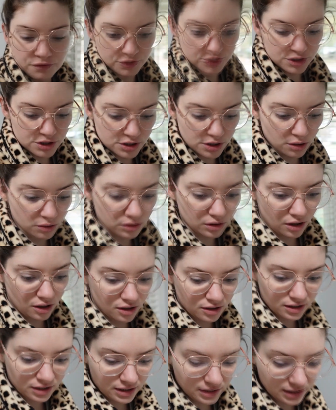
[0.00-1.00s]
for so
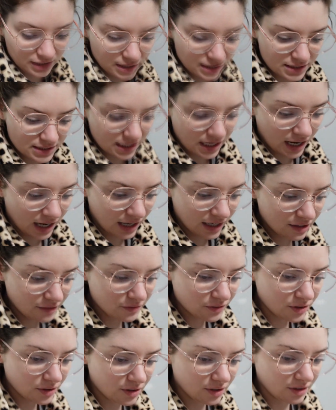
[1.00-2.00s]
long that it's kind
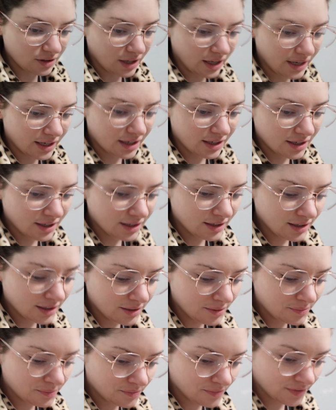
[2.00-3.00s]
of a, like
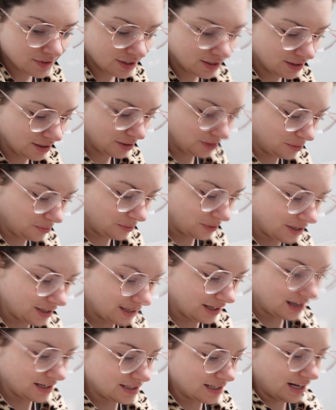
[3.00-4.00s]

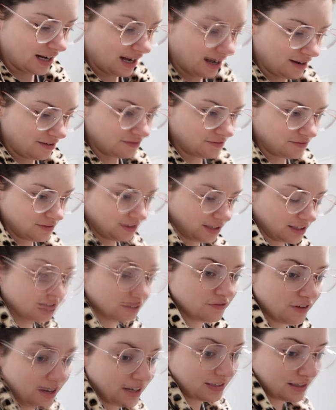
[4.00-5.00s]
annoying not to have like the
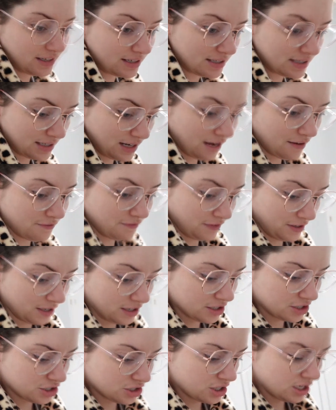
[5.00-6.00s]
fact that it's not
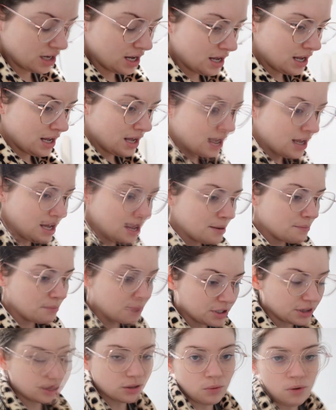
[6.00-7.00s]
finished
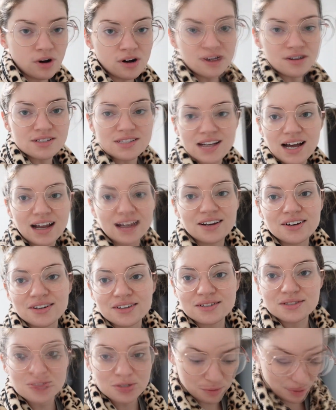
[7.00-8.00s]
but the walls I
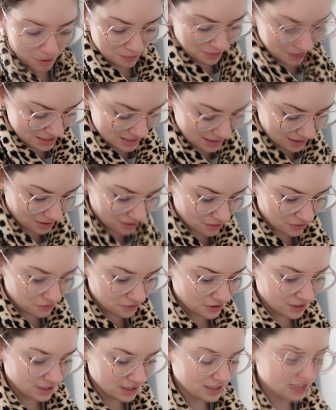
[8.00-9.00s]
couldn't do by
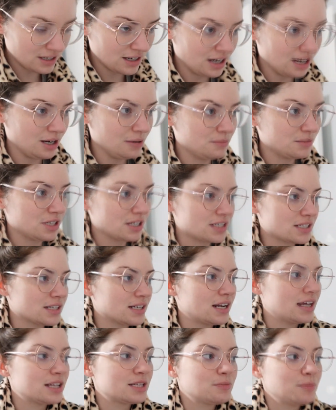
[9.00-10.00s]
myself um,
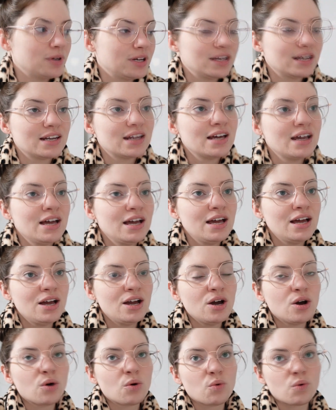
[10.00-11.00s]
Dustin has been
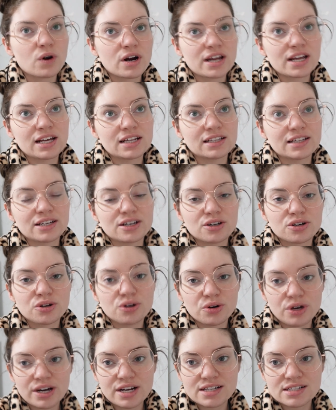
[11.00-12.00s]
working like
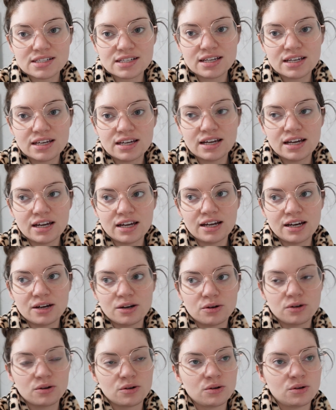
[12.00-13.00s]
crazy
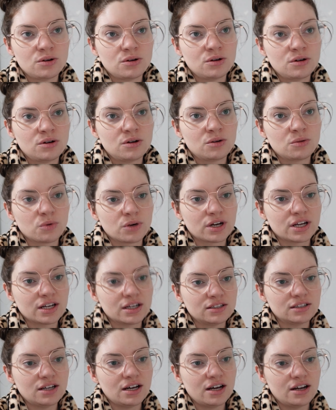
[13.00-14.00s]
and
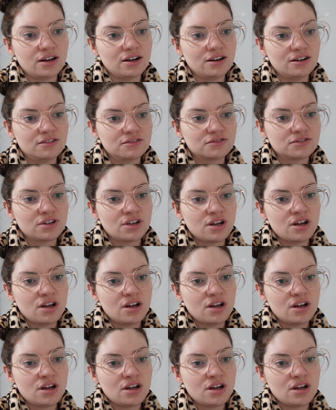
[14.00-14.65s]
working a lot of